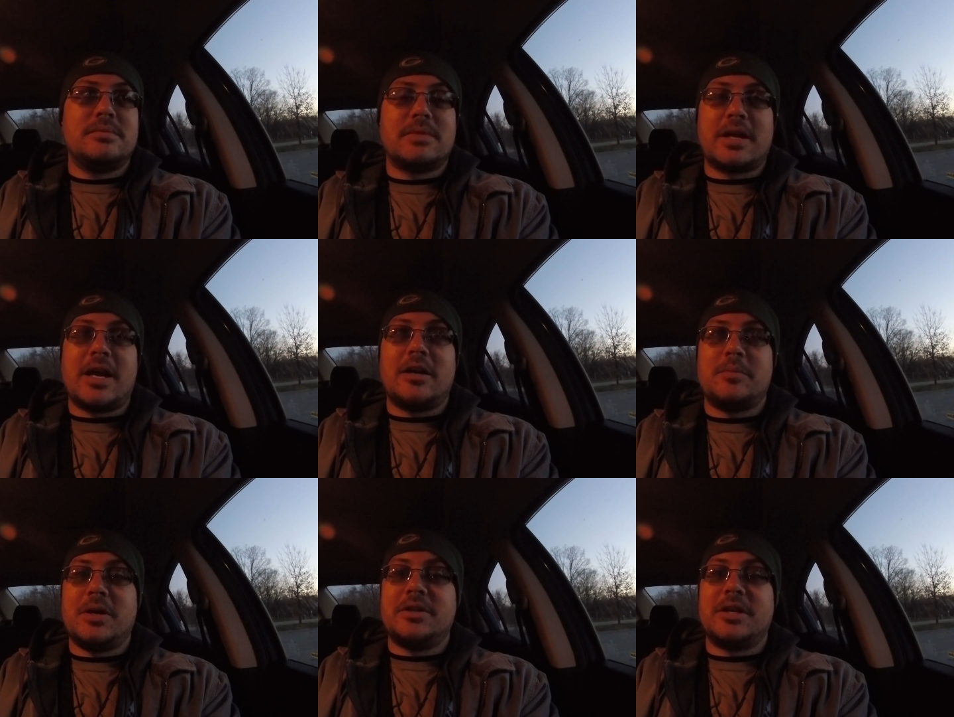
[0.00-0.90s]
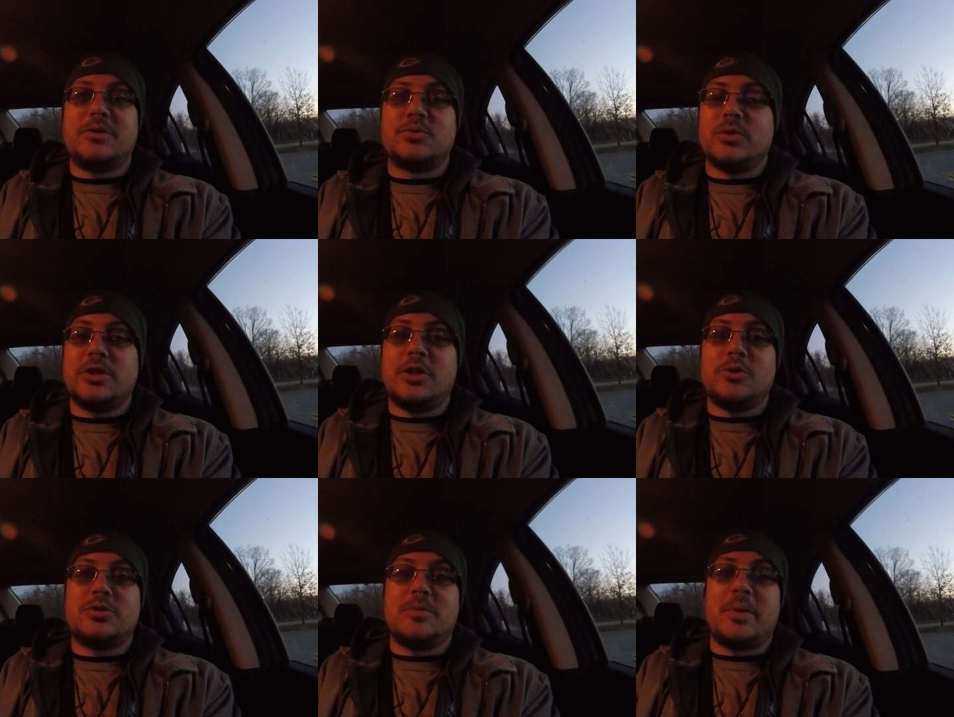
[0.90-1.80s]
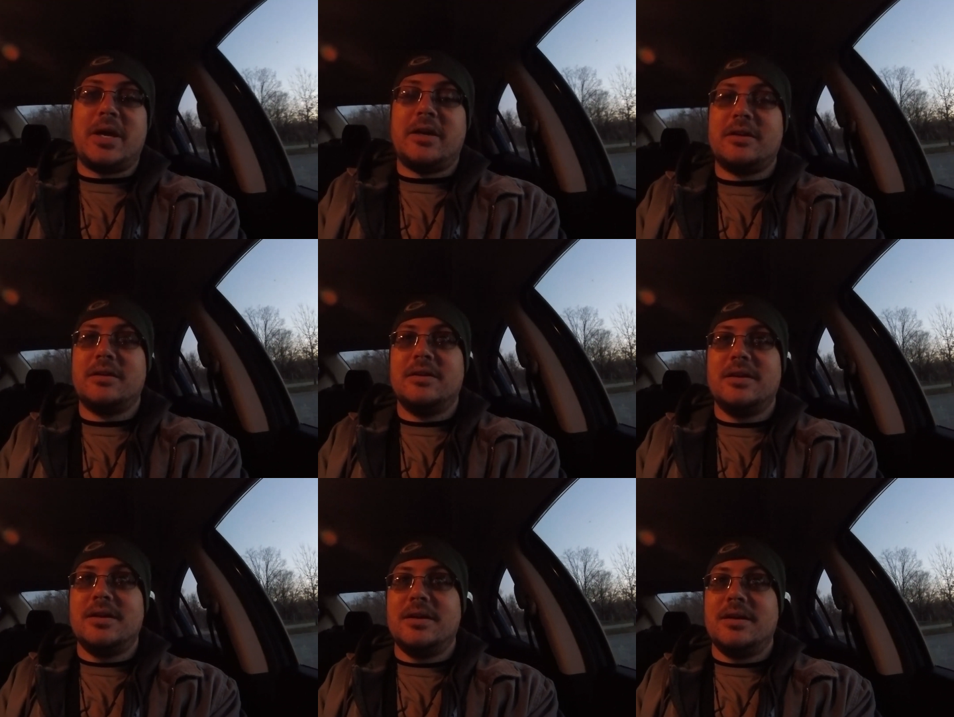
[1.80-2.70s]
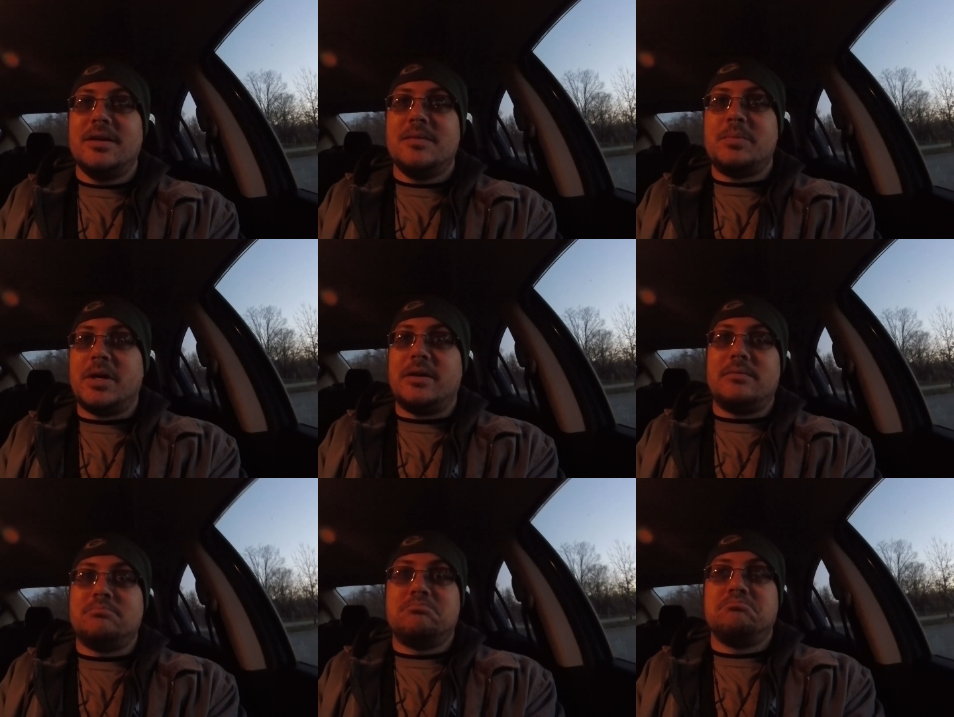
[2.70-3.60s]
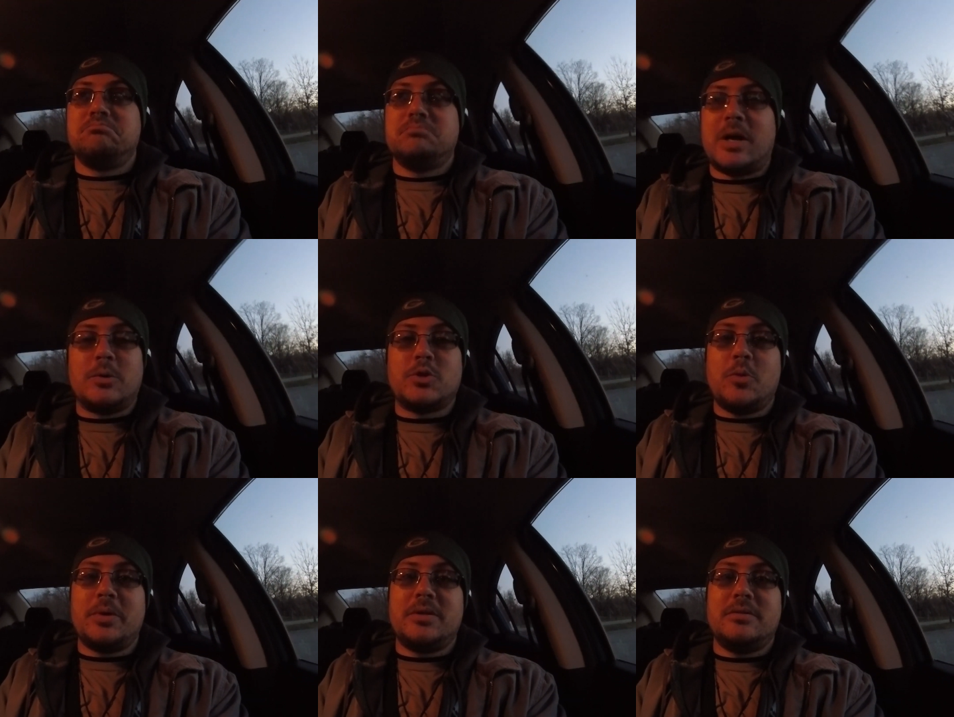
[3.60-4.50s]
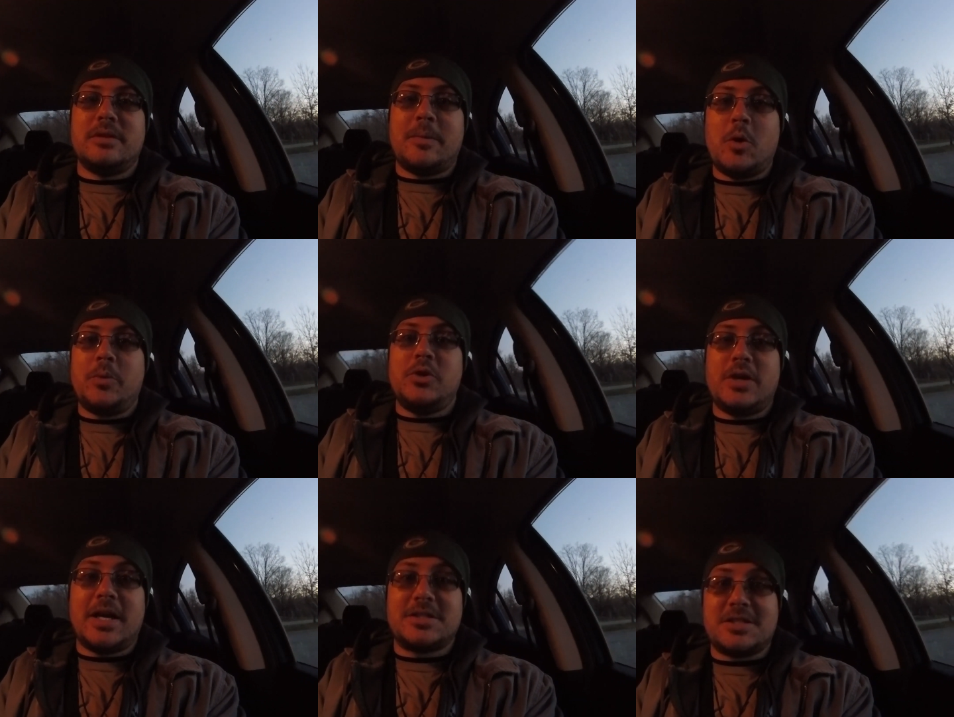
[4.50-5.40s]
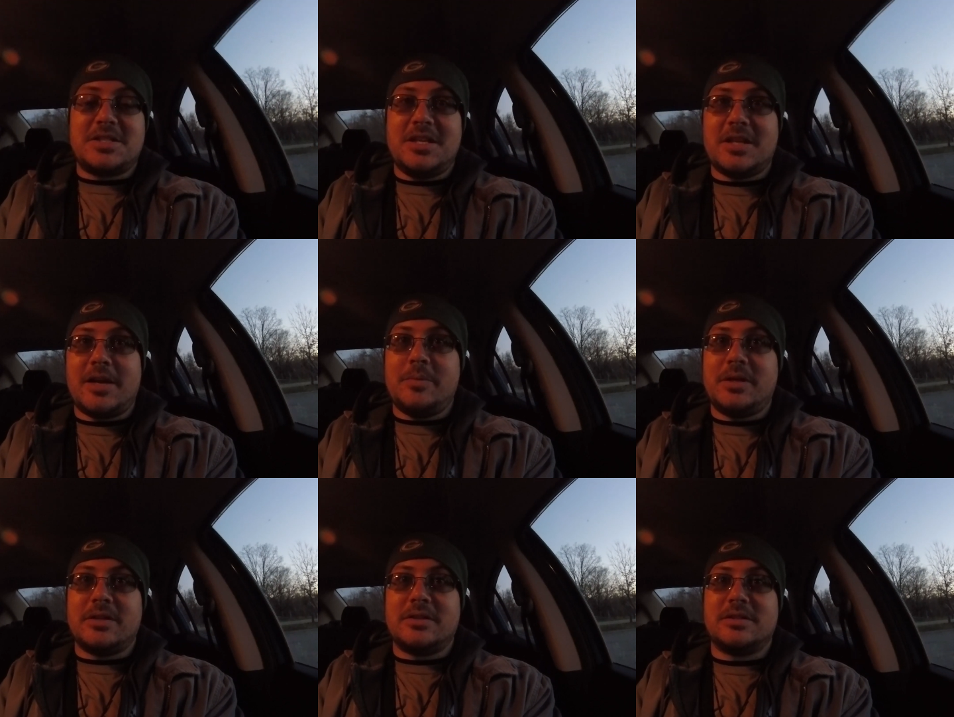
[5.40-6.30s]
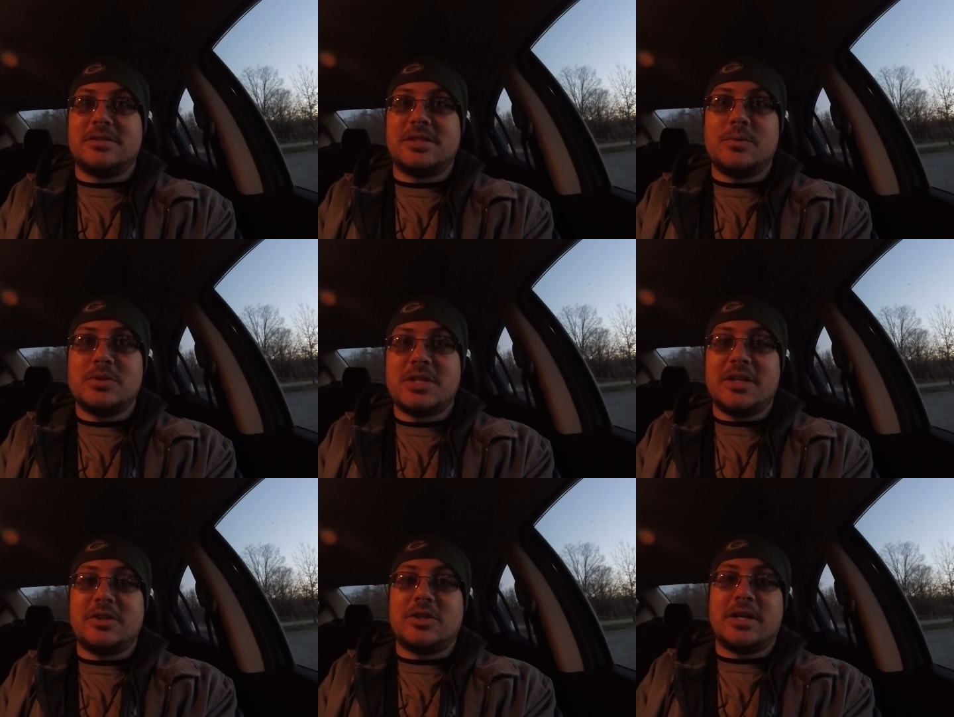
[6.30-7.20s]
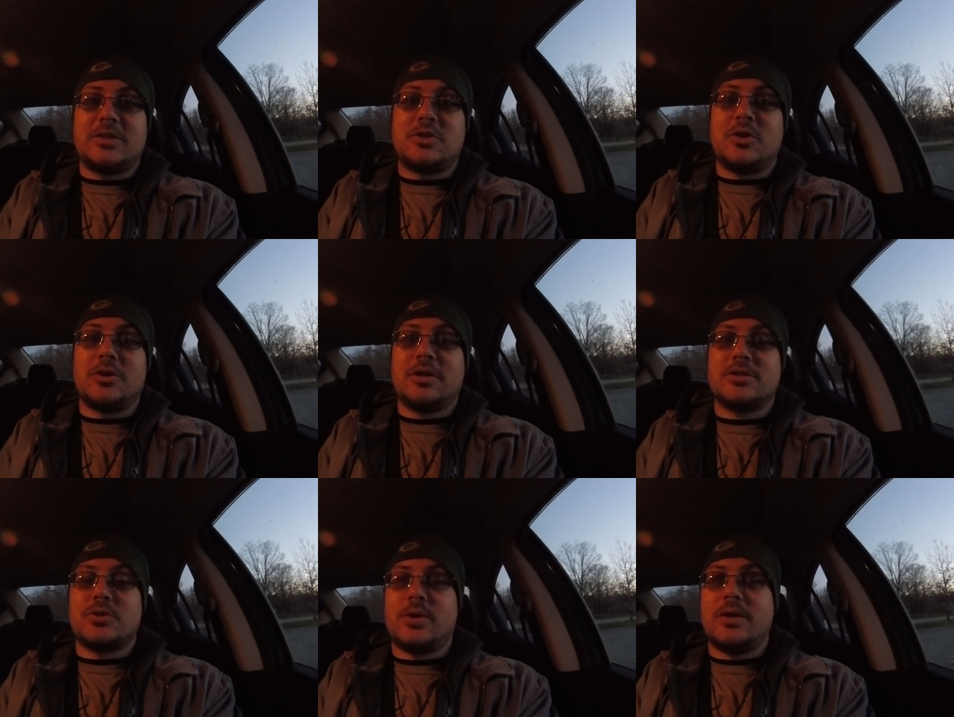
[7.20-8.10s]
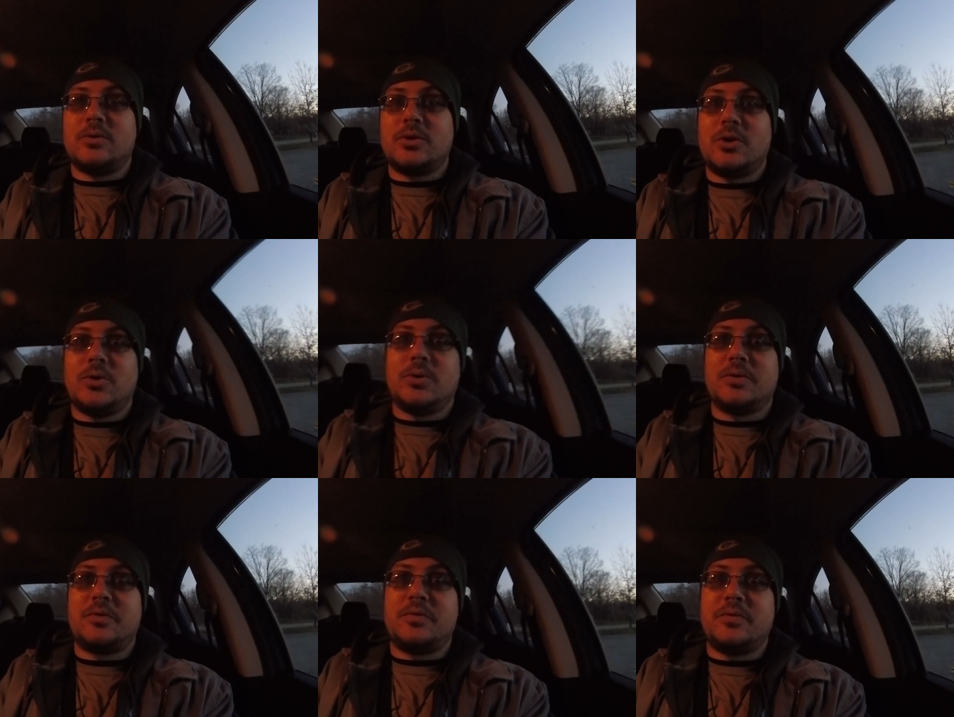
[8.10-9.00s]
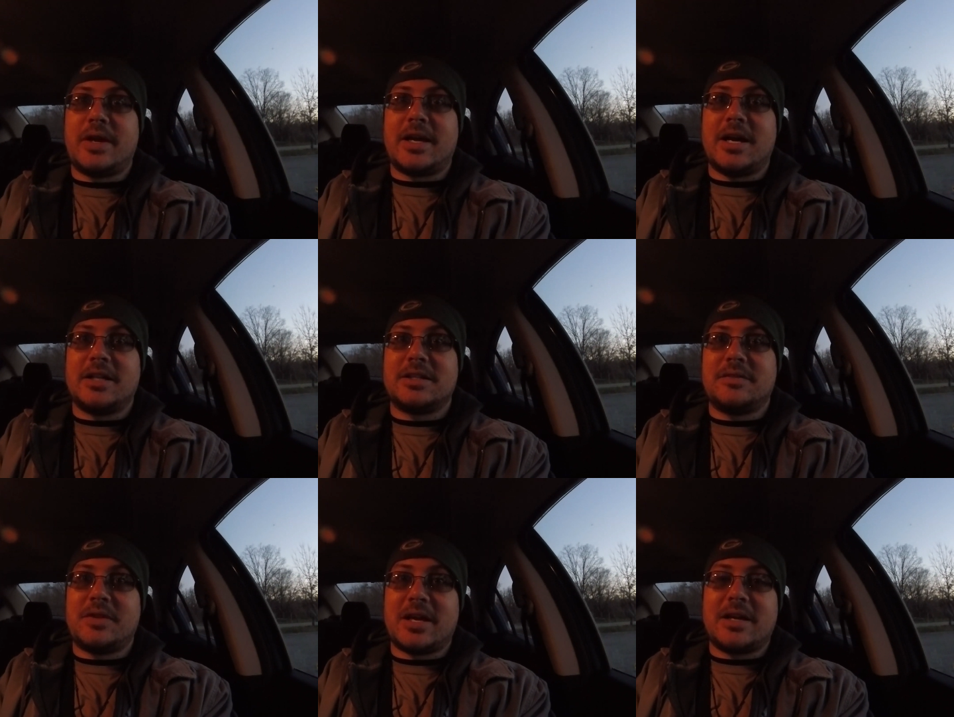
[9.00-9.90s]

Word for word: I got him on there. He was really close to the bank, but I was hoping, I'm hoping you guys can see that, because it was getting kind of dark, so I don't know if they caught, if that